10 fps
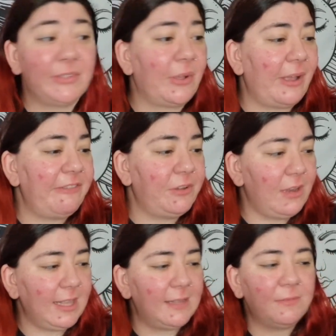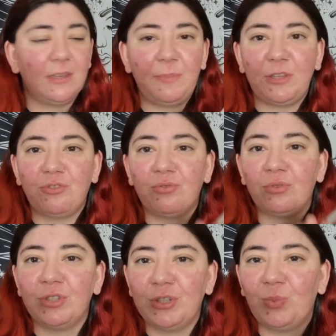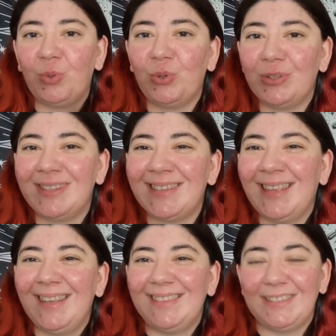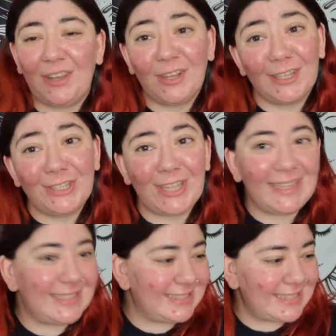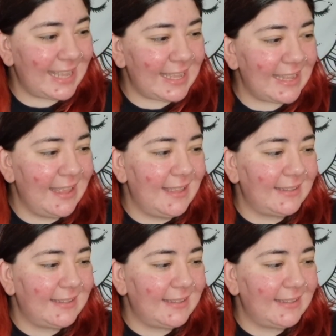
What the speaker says: So I feel like I'm going to be drawn towards the darker shades today,